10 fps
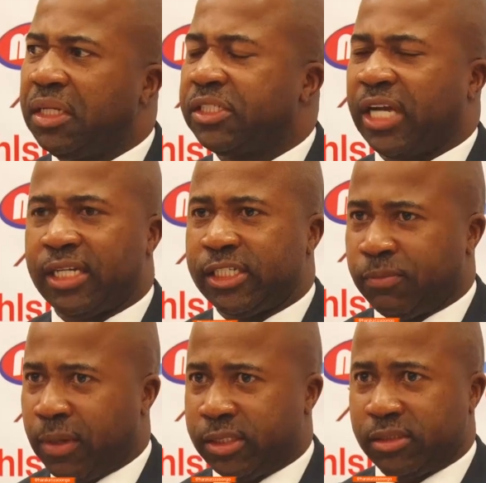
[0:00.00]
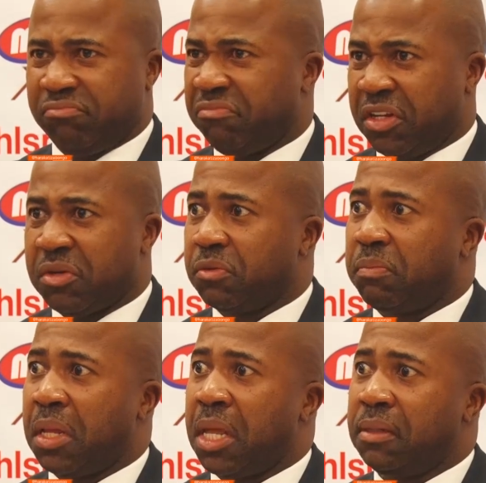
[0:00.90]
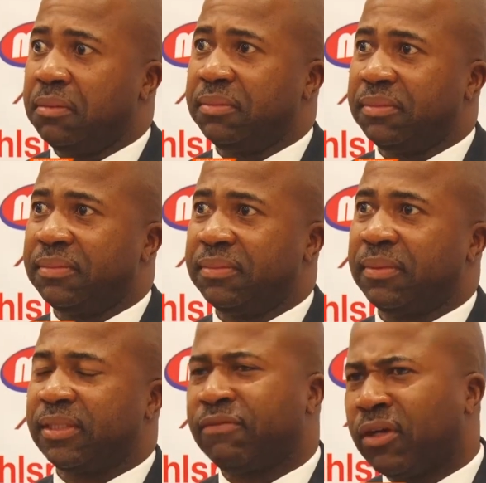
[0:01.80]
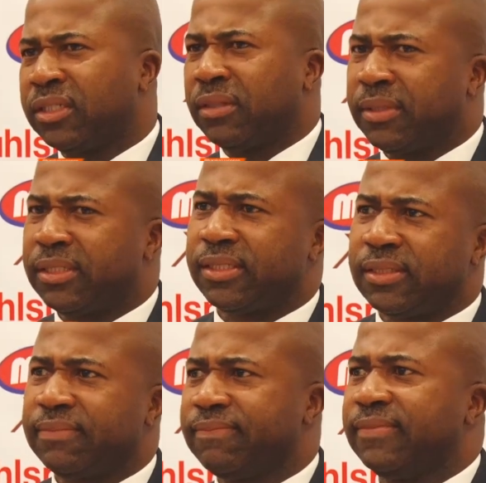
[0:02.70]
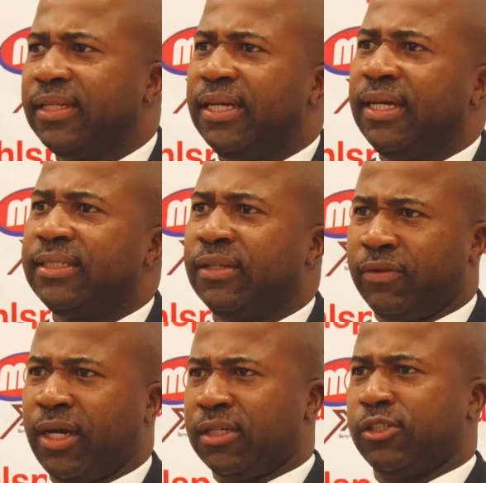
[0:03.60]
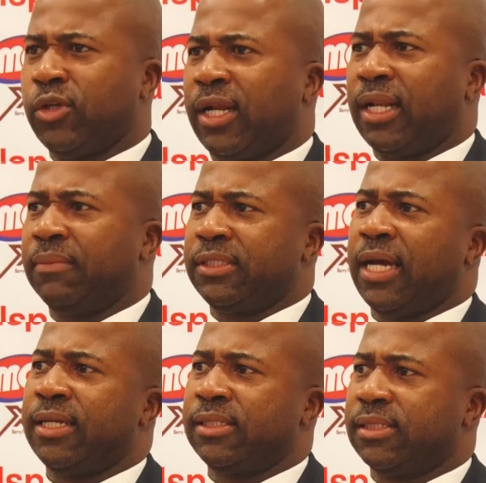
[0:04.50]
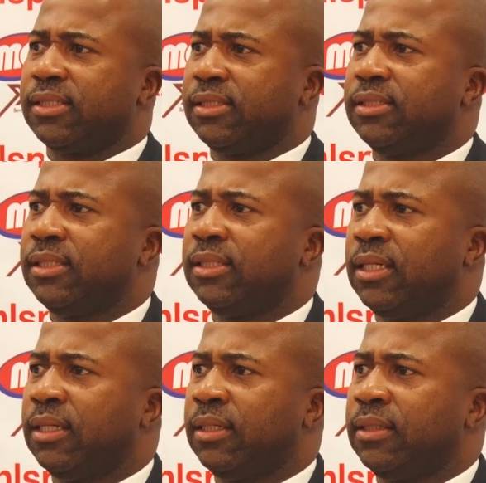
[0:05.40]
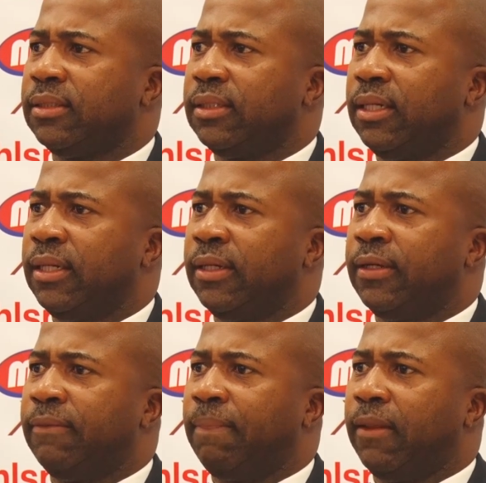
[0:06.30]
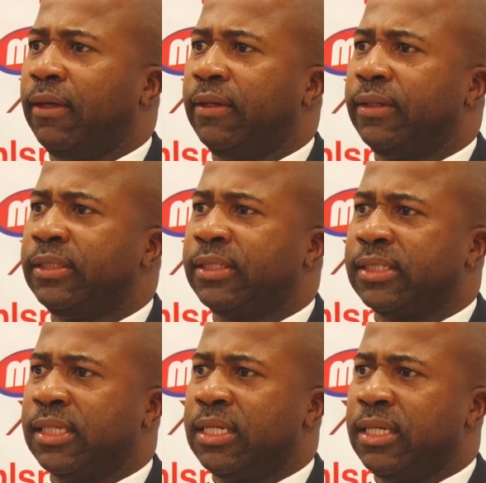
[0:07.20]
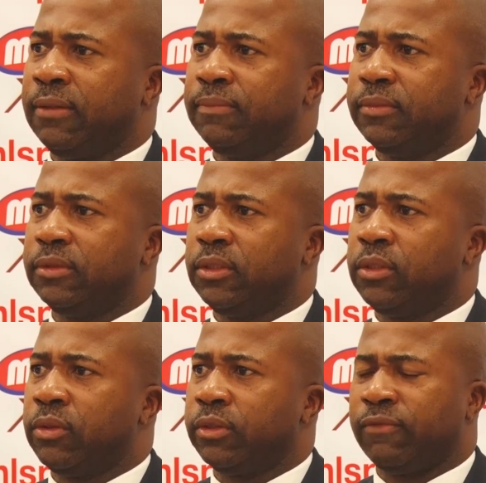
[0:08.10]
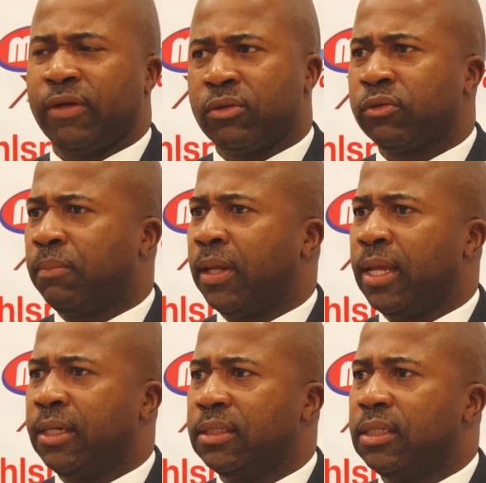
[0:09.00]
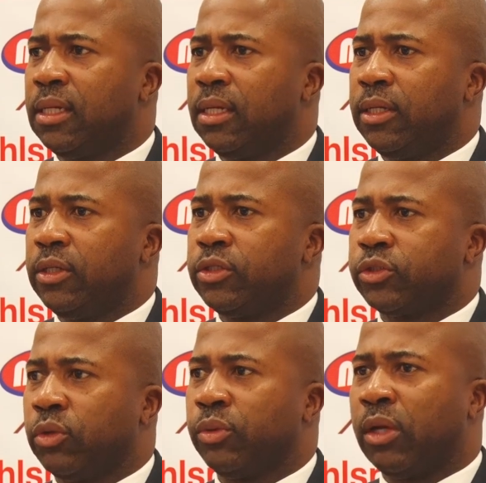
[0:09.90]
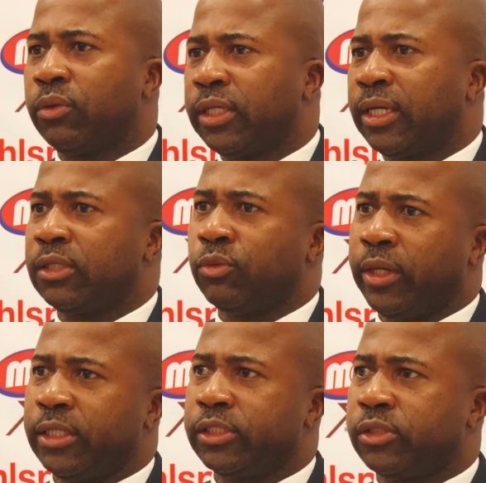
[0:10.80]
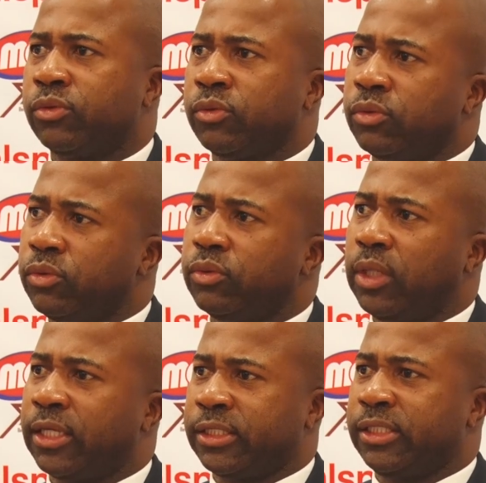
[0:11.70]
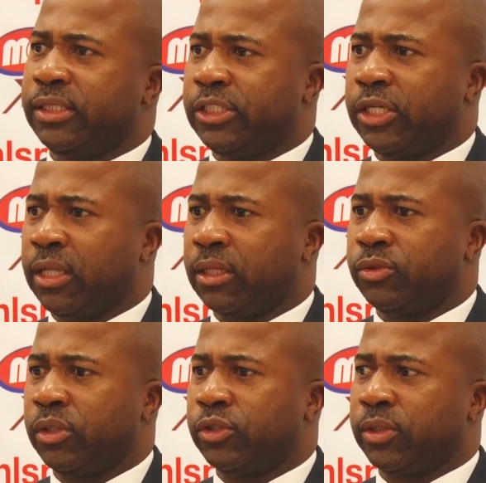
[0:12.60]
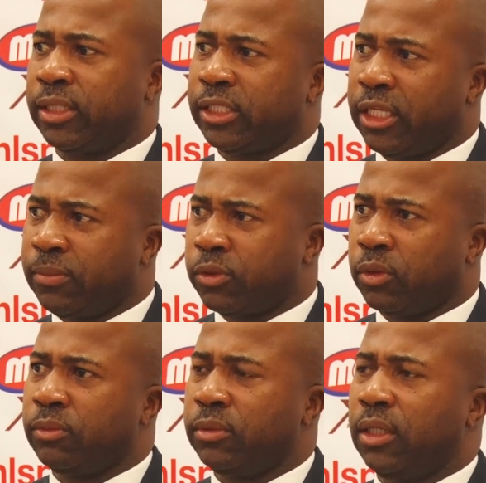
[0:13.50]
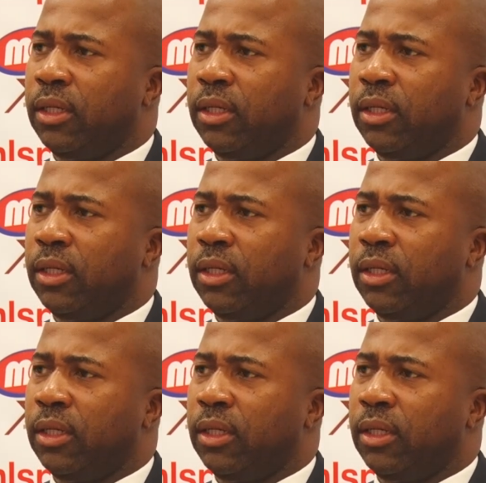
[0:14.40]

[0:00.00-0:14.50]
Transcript: tried his best, very good player, but he found it a bit difficult to acclimatize in the in Tanzania. You know, he's a very good player. So we are looking at ways to assist each other to ensure that he keeps on